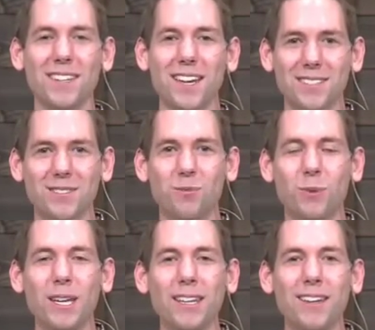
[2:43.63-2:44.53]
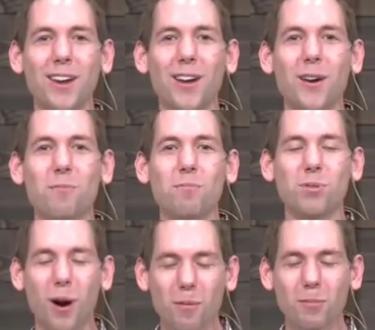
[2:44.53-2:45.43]
Yes, we
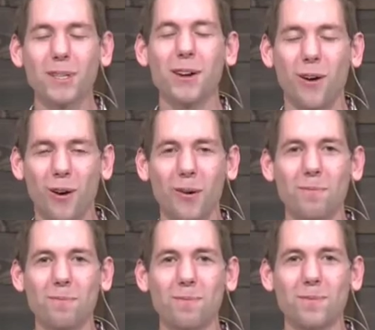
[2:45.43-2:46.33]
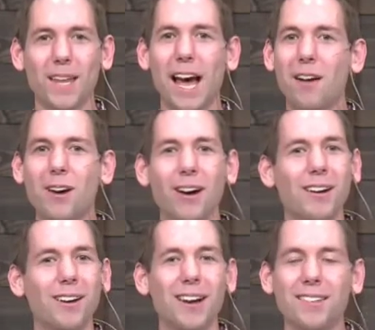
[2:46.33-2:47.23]
probably all have
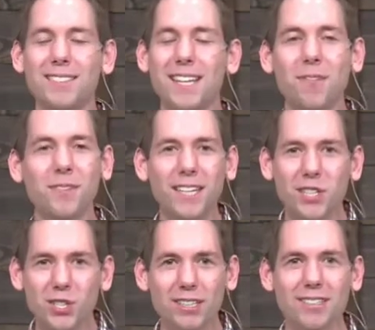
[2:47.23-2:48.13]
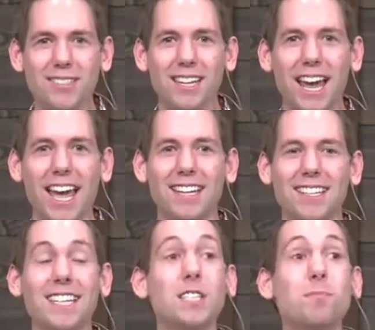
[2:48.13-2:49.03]
definitions
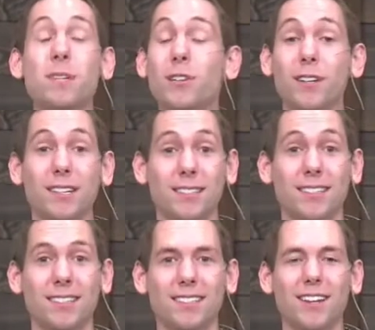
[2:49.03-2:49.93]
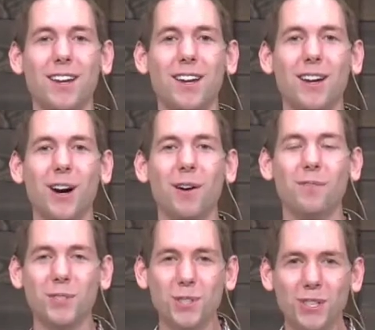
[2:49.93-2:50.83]
and experiences
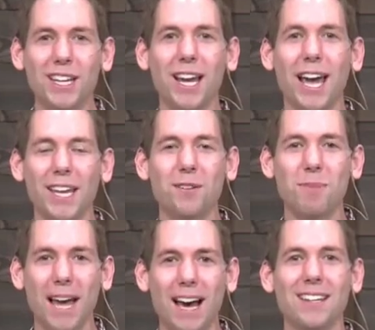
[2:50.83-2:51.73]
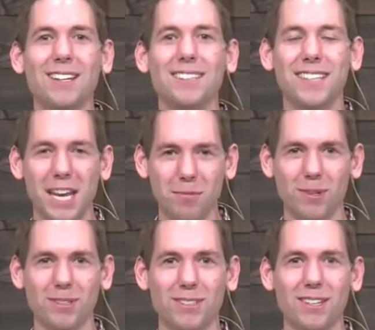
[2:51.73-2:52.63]
of good and bad
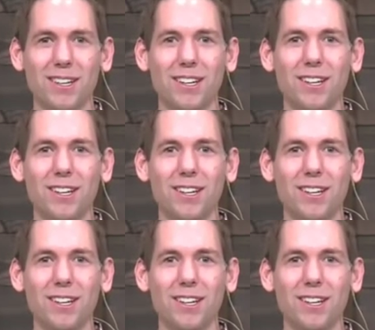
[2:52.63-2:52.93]
neighbors.